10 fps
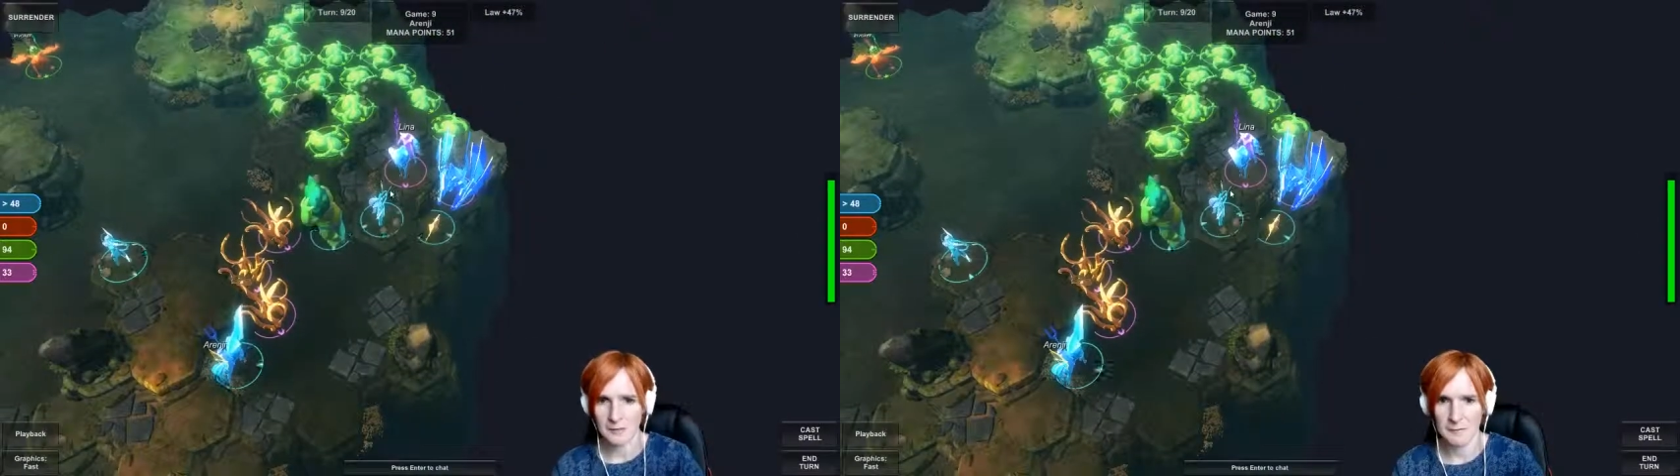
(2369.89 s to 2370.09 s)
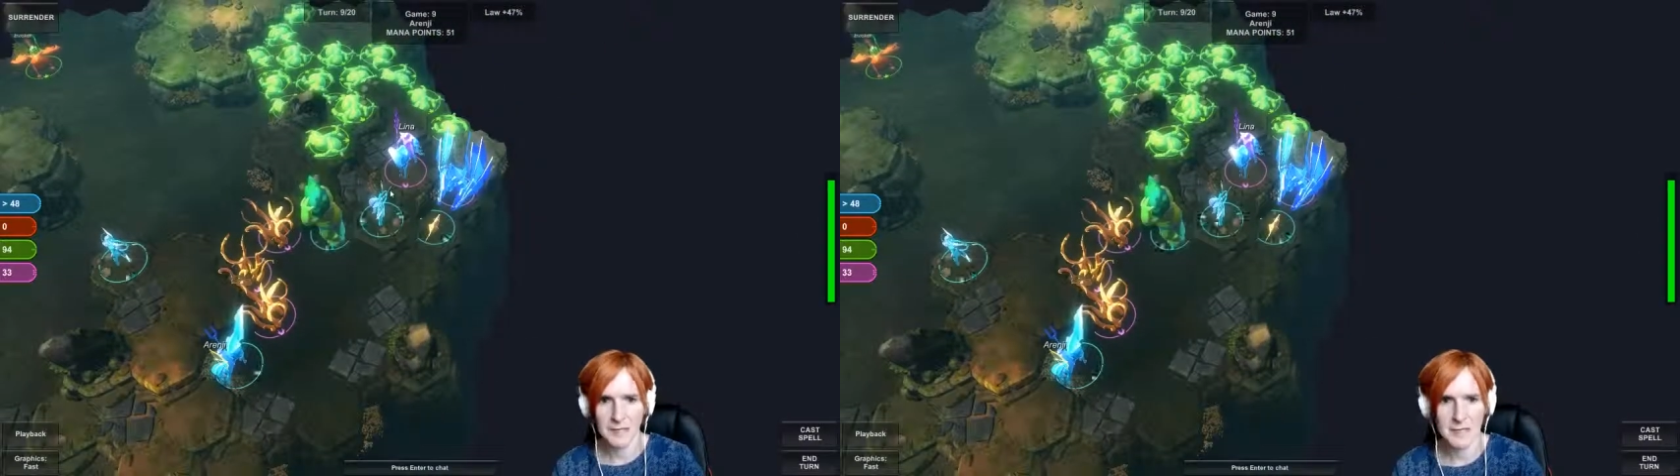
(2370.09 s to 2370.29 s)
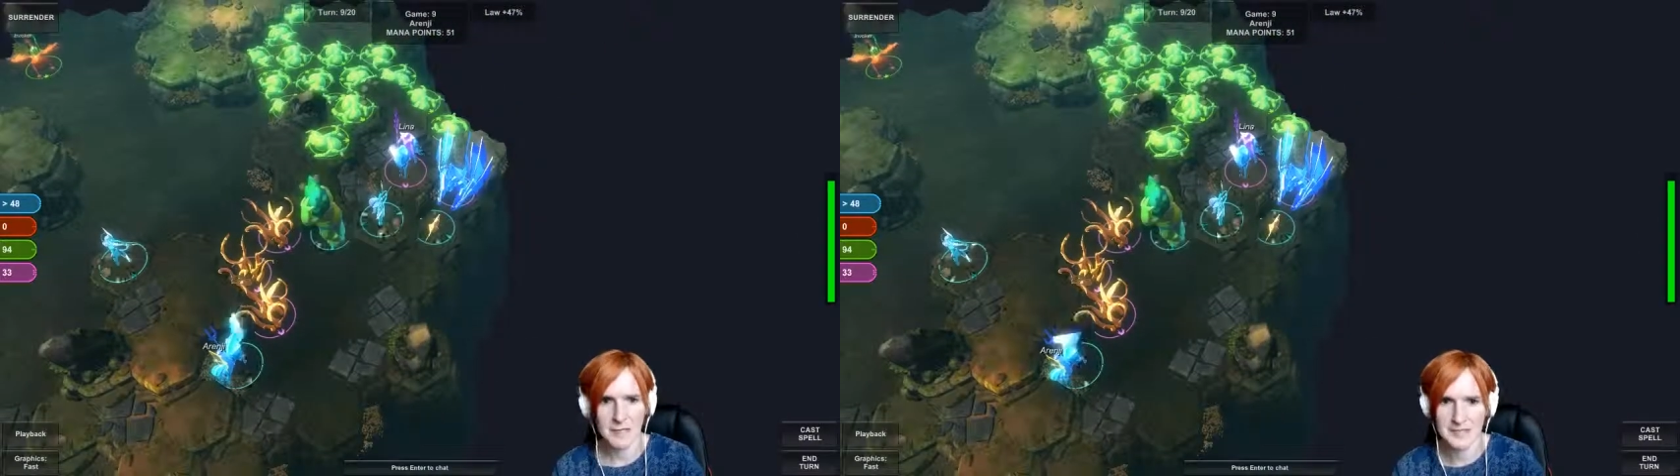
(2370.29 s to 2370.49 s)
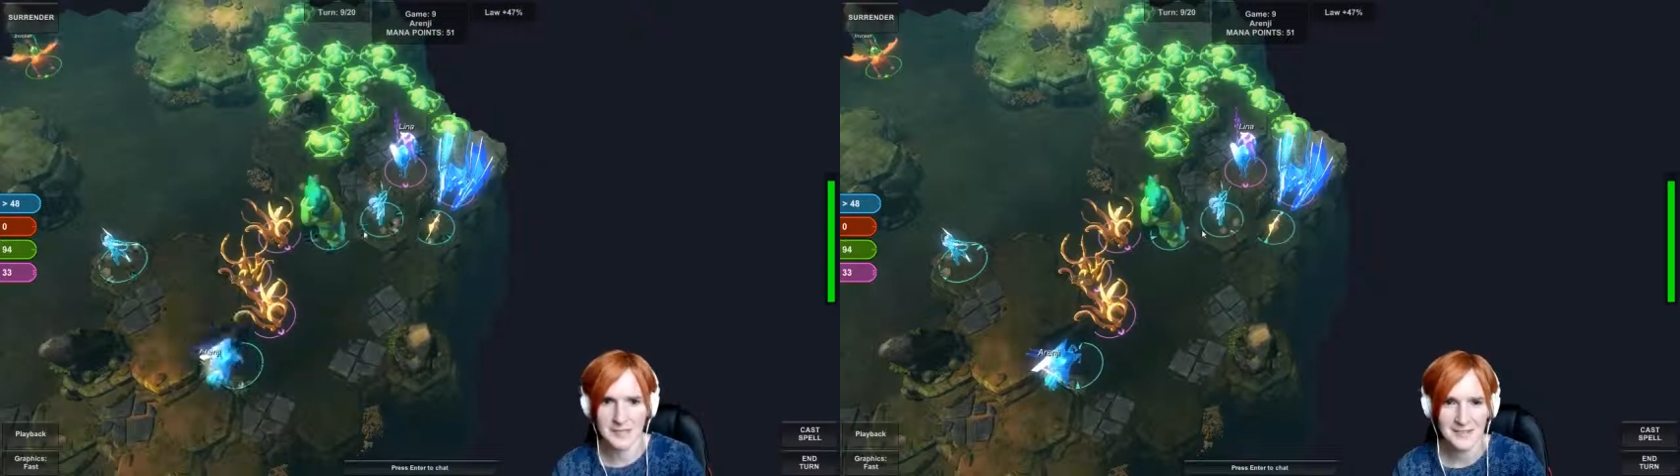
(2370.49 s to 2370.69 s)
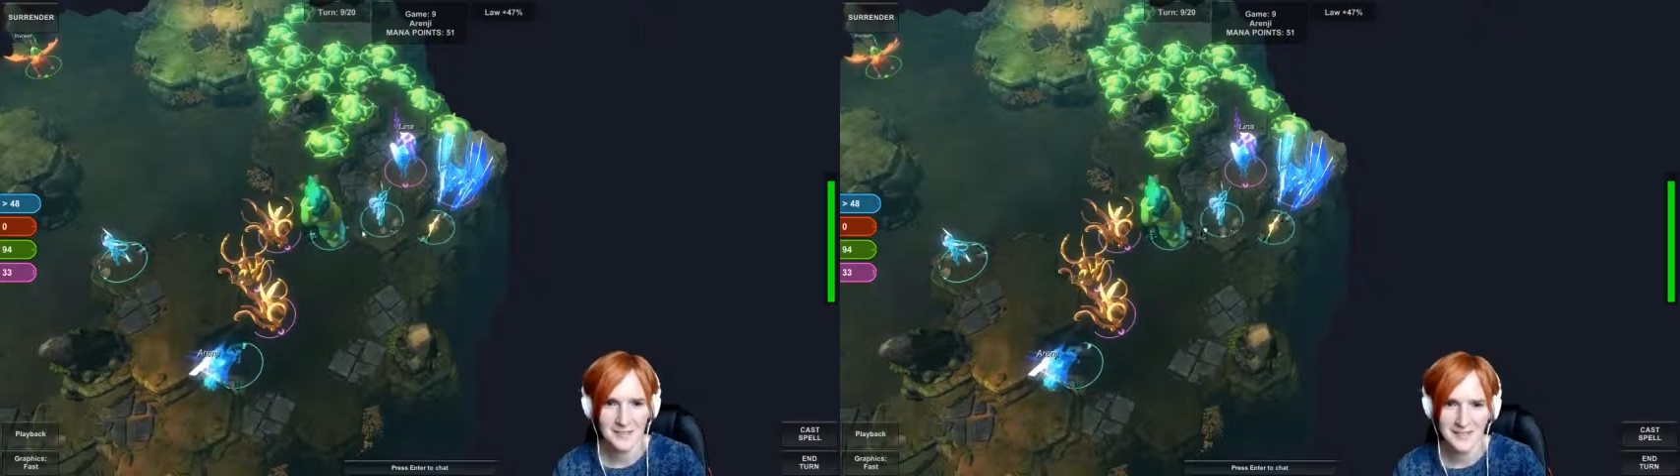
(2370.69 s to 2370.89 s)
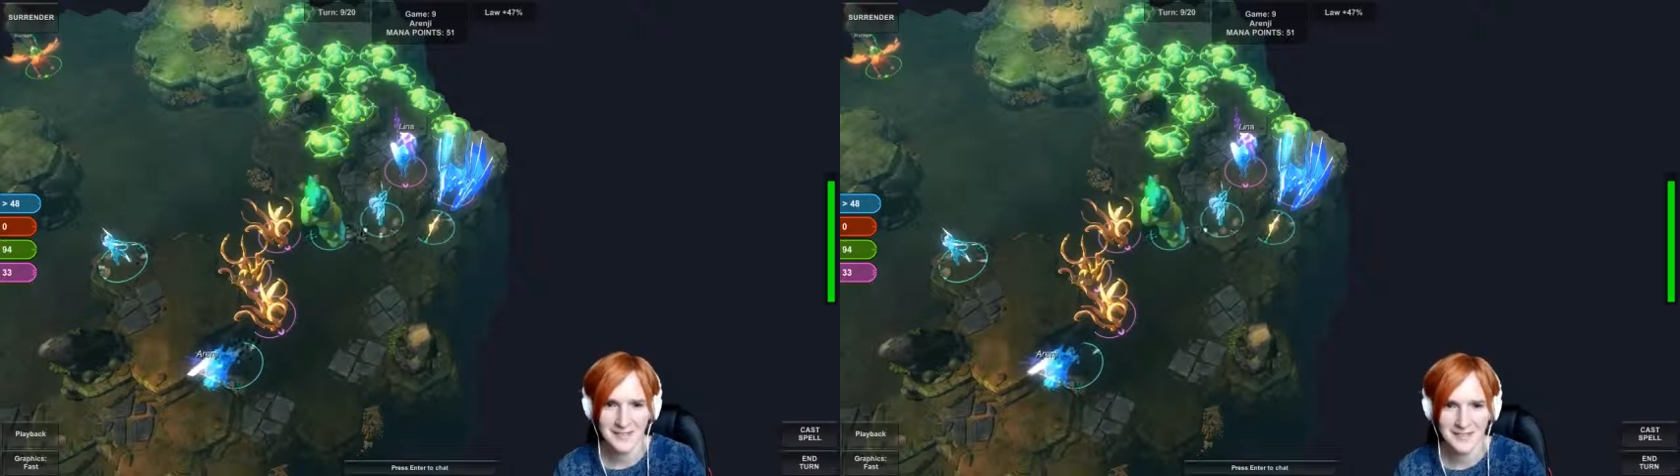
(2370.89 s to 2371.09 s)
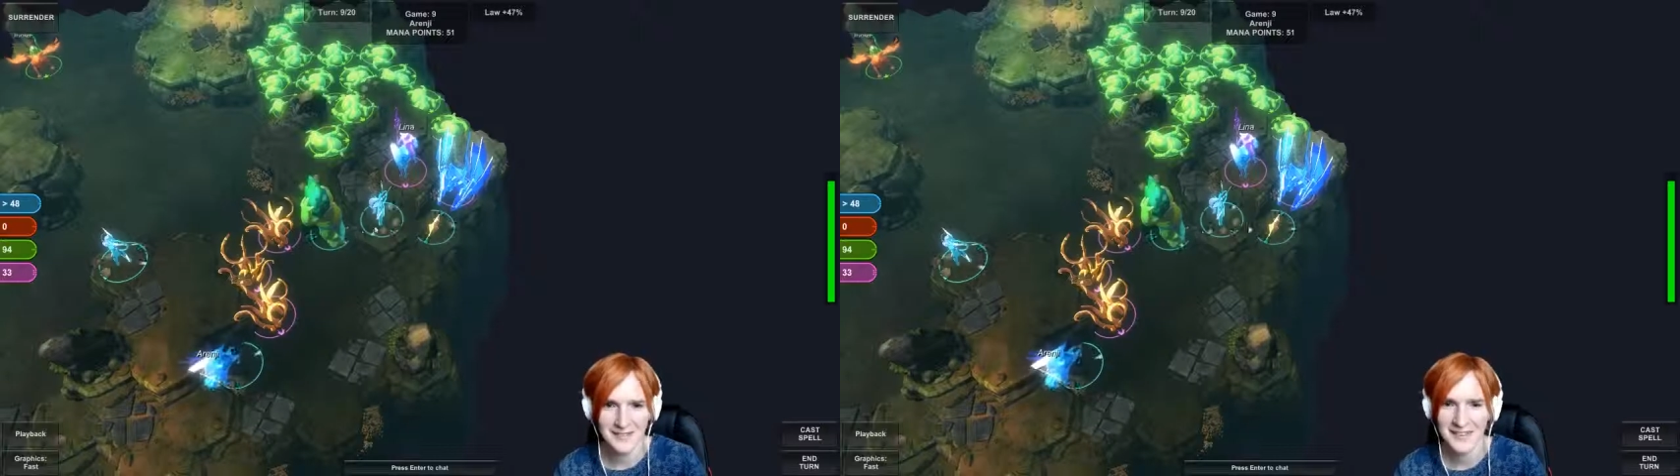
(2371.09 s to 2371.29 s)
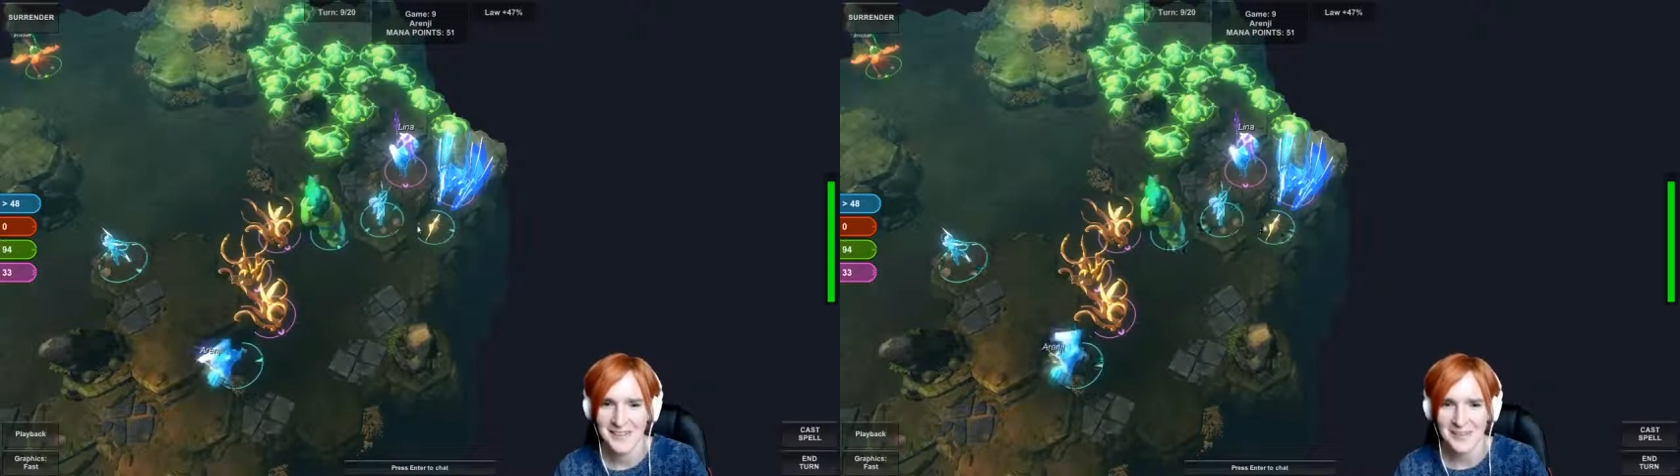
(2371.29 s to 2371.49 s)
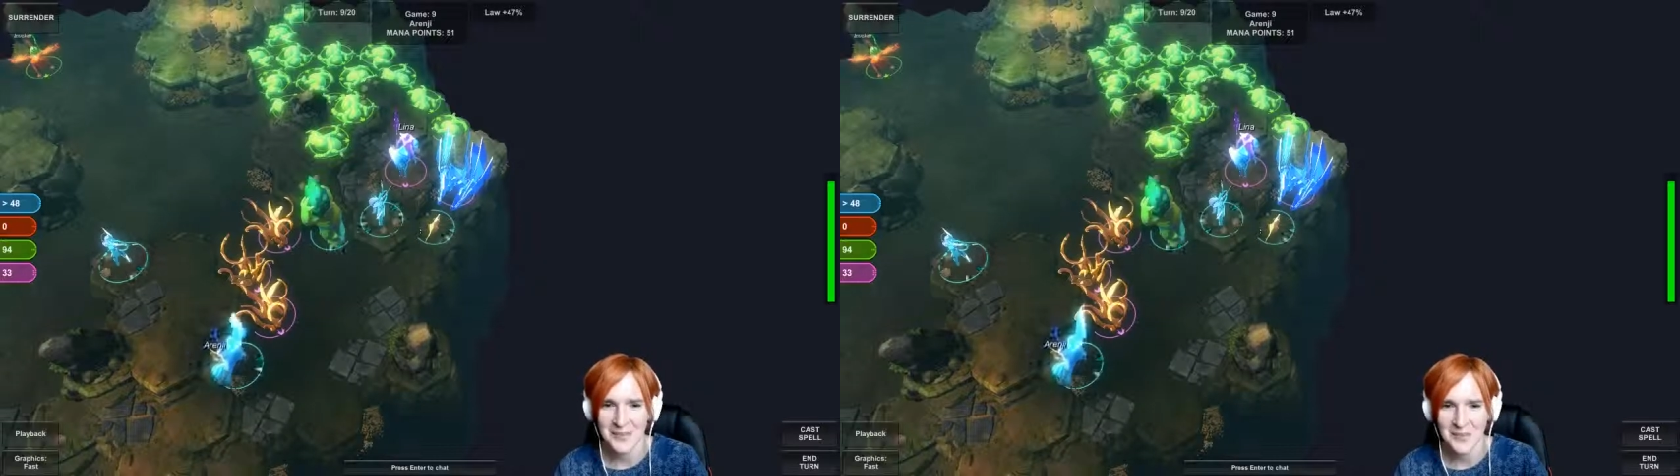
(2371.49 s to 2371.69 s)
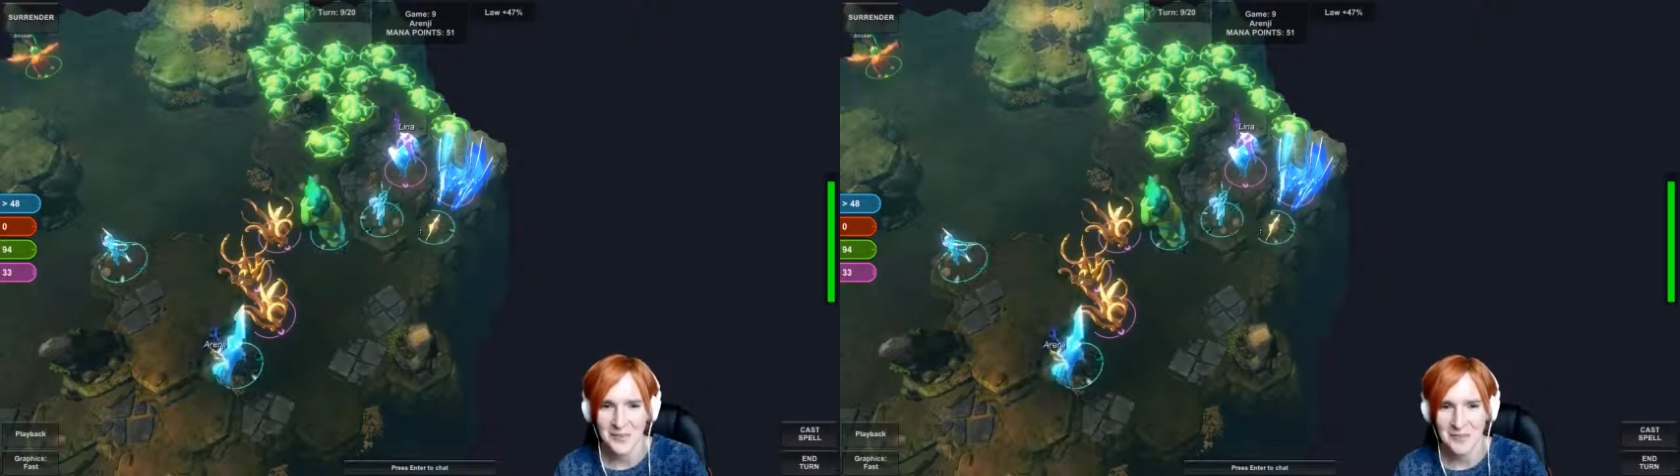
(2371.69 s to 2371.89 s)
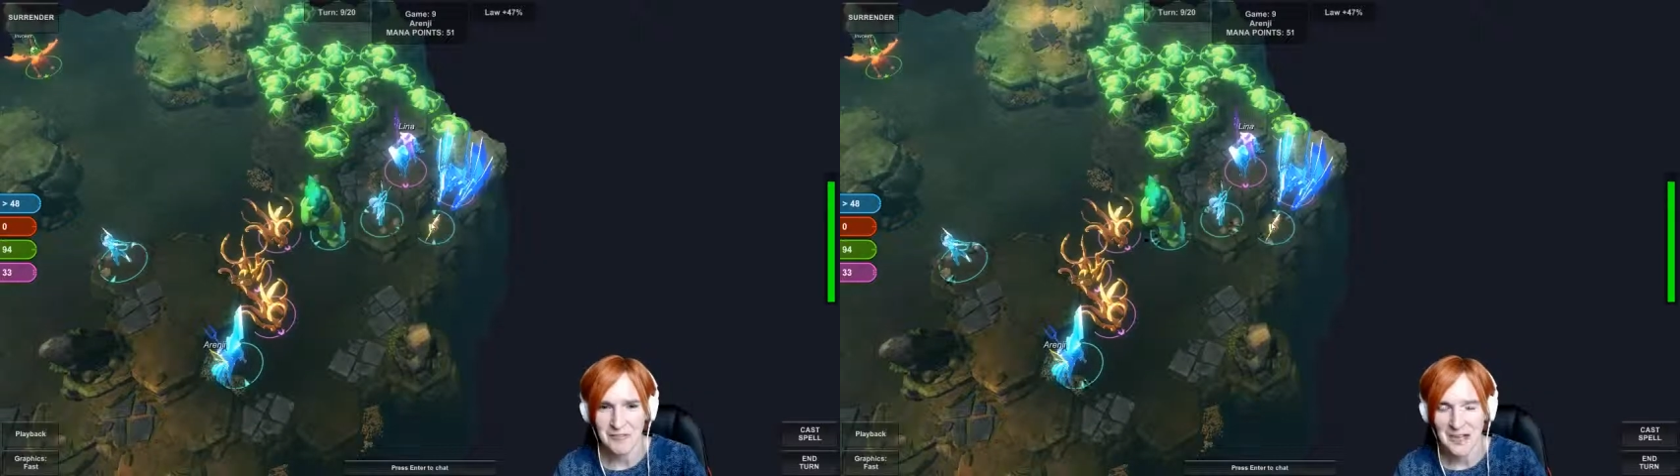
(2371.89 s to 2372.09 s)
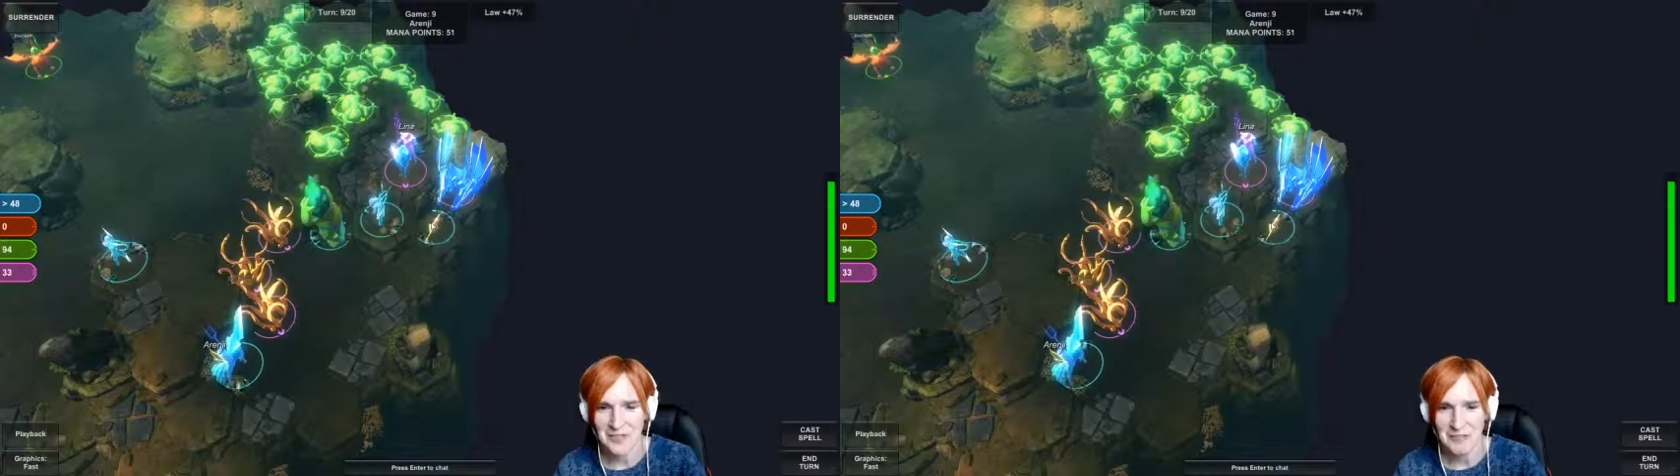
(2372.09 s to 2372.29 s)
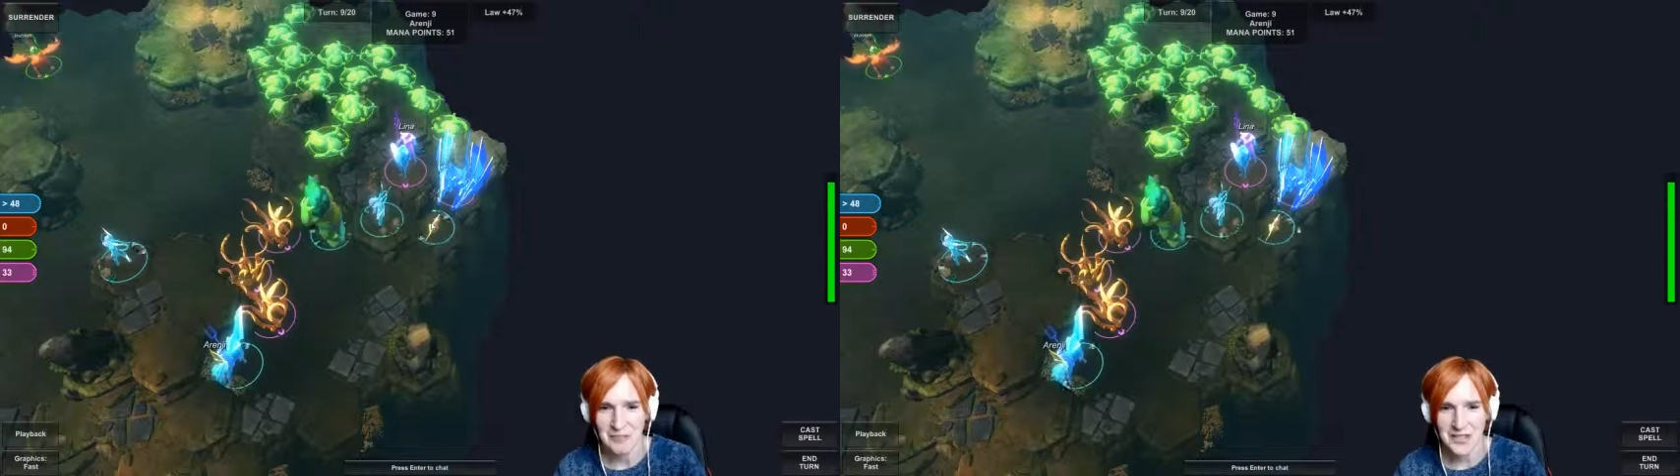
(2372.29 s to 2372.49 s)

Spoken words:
Because the random